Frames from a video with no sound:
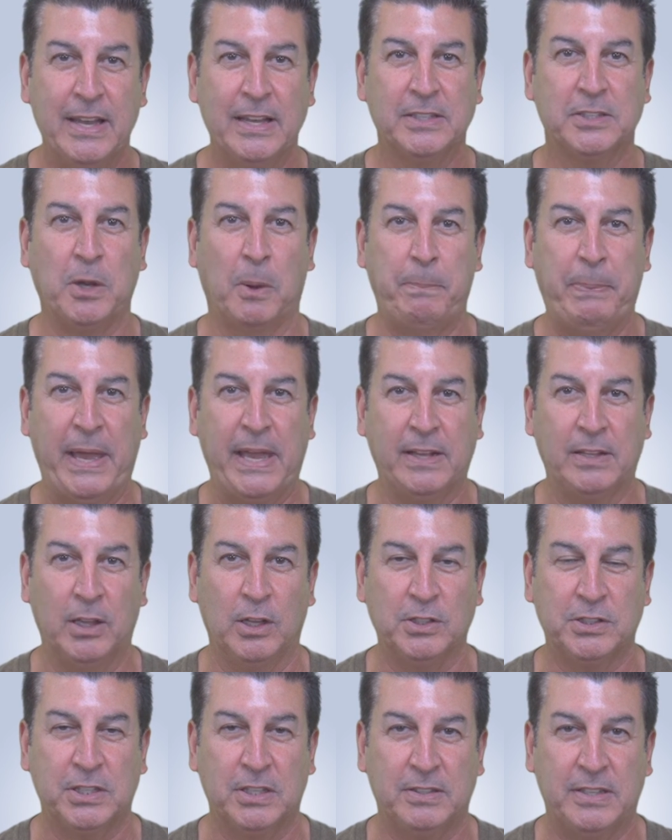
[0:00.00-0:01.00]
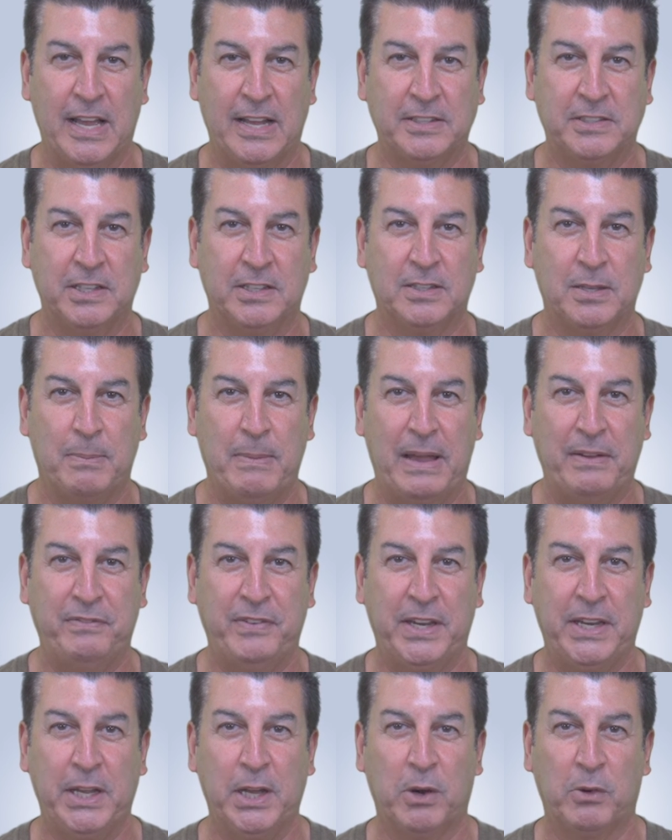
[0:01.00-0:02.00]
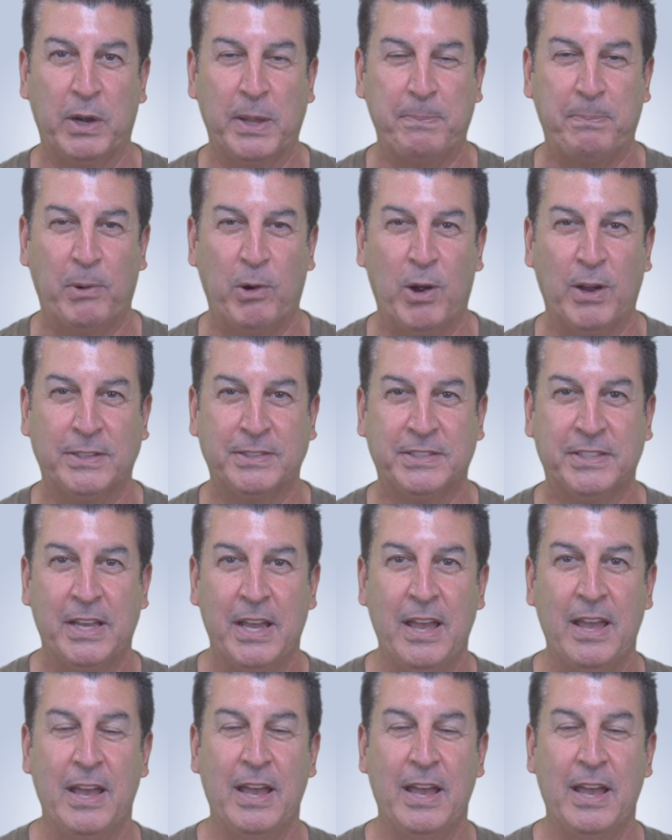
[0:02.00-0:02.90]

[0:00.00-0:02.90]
So pay close attention to my video reports.